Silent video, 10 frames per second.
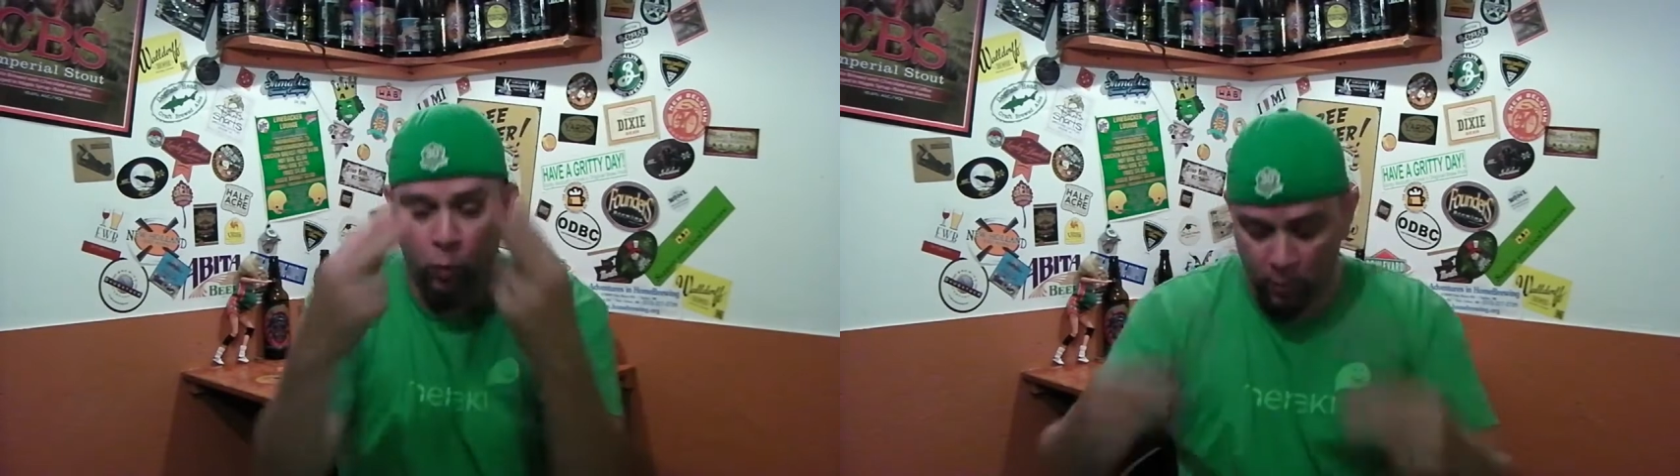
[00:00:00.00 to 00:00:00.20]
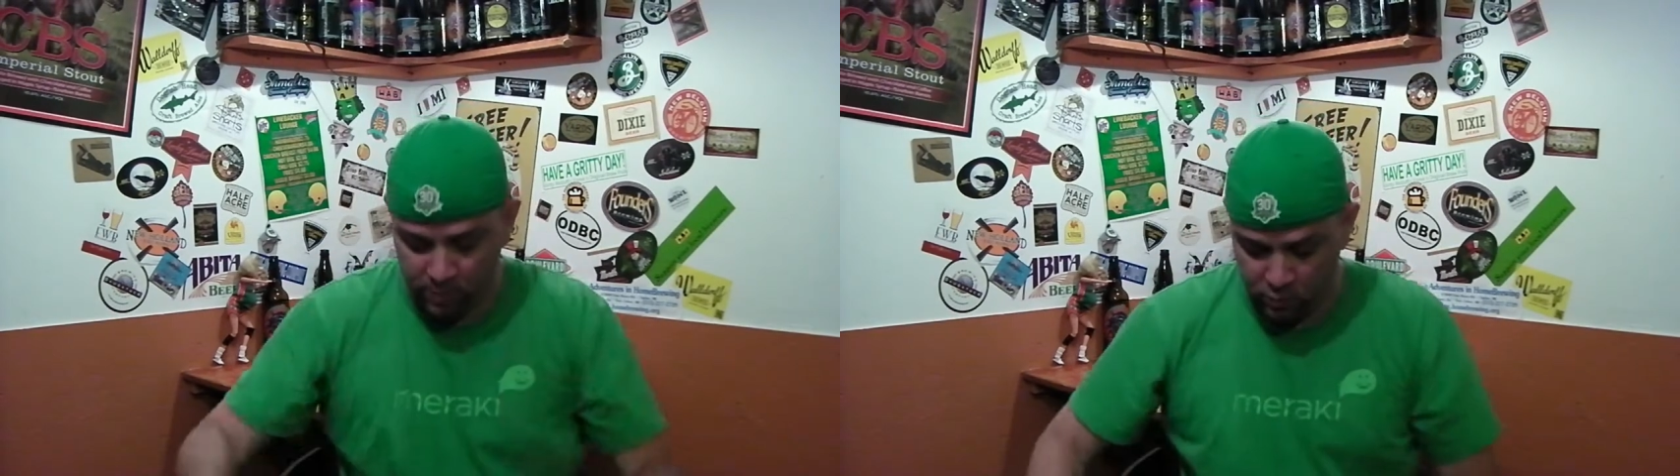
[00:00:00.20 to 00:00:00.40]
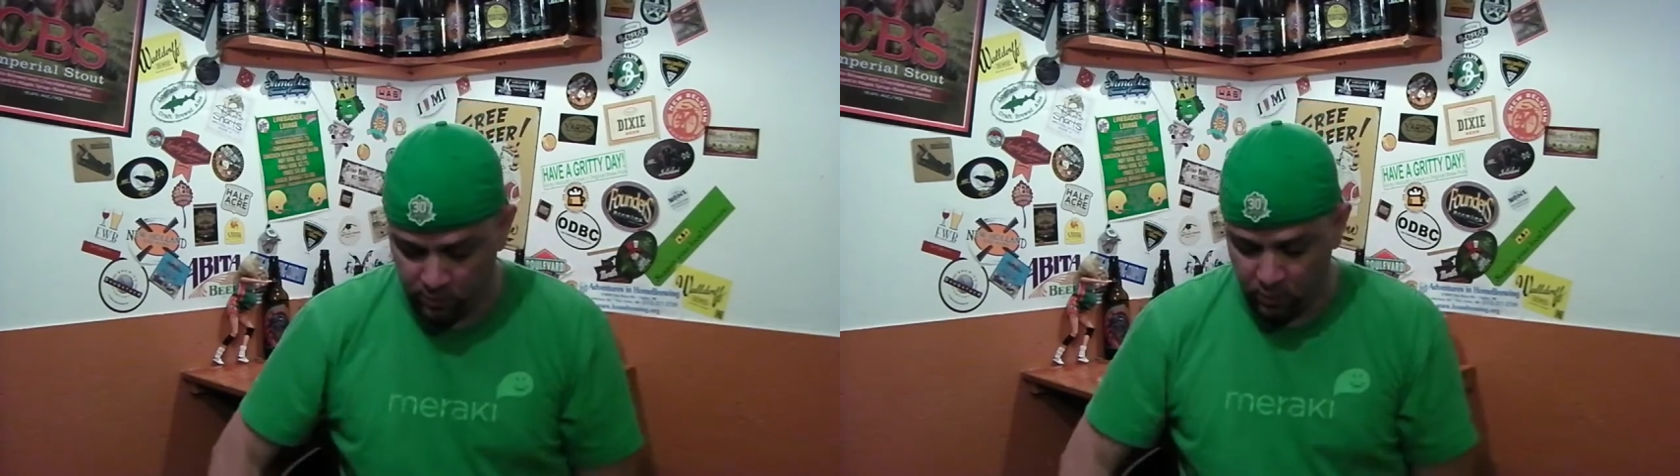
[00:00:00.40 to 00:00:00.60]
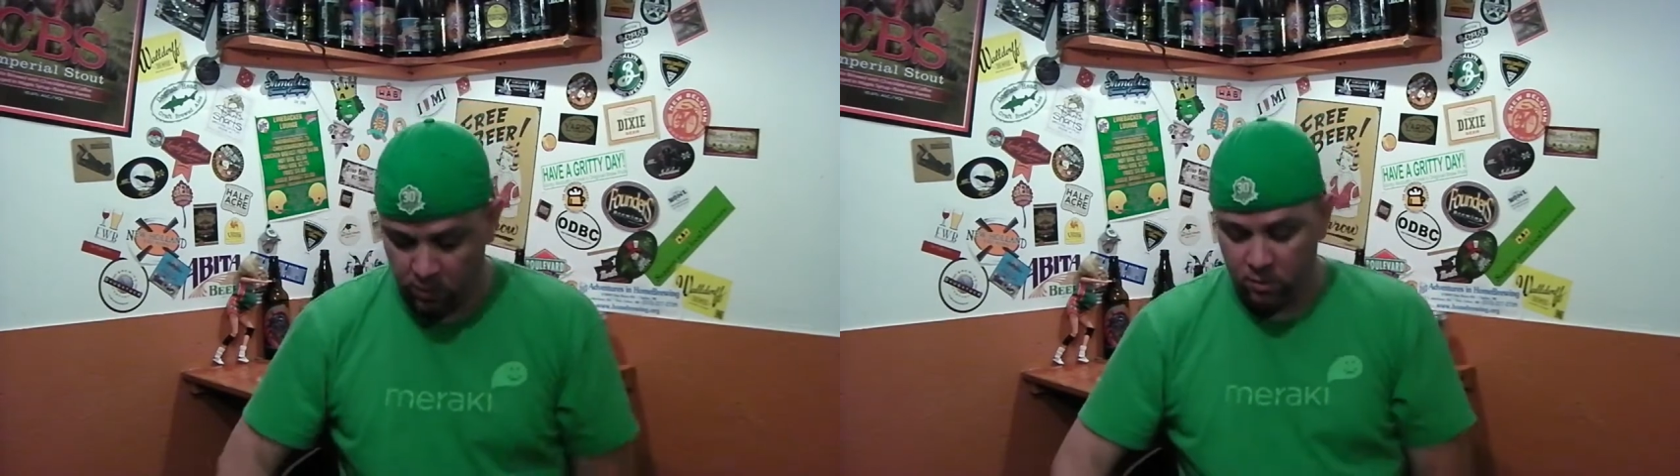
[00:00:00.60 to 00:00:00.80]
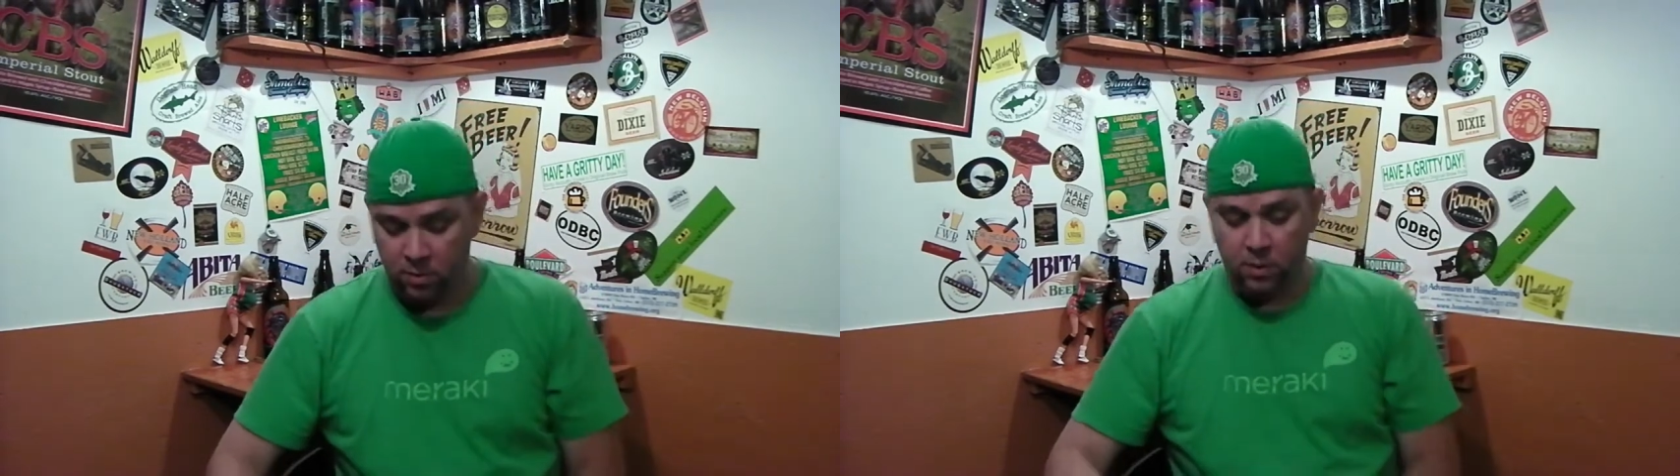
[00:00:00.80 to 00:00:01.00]
Roman
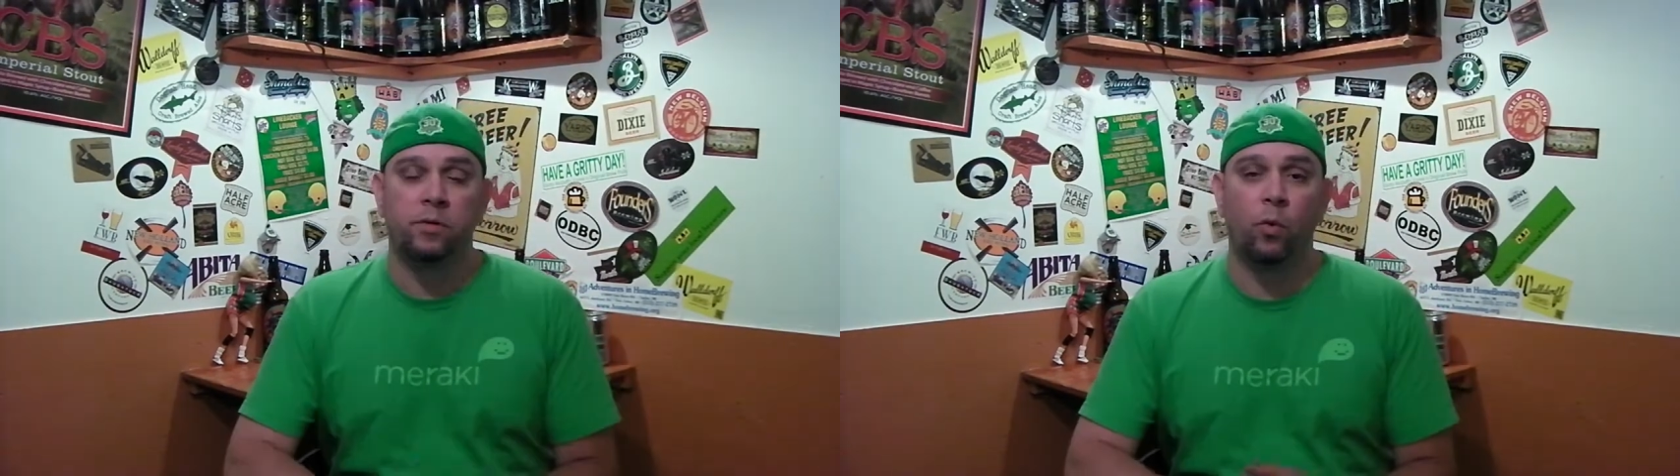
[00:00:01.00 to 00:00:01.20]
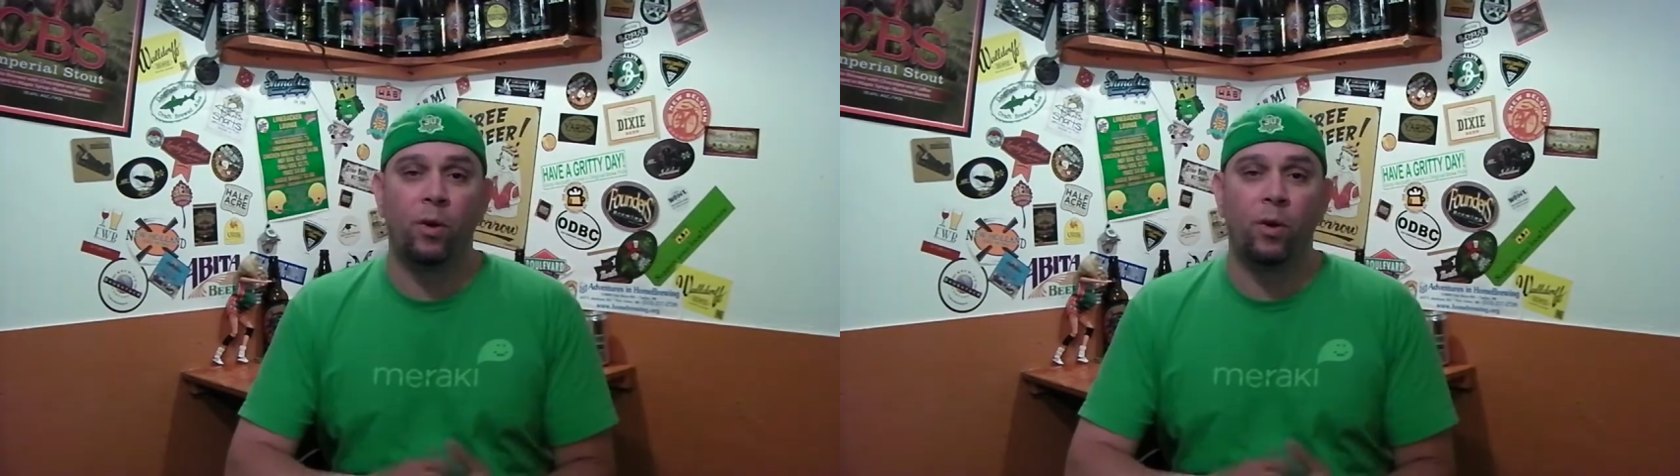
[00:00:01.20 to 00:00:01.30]
numeral. So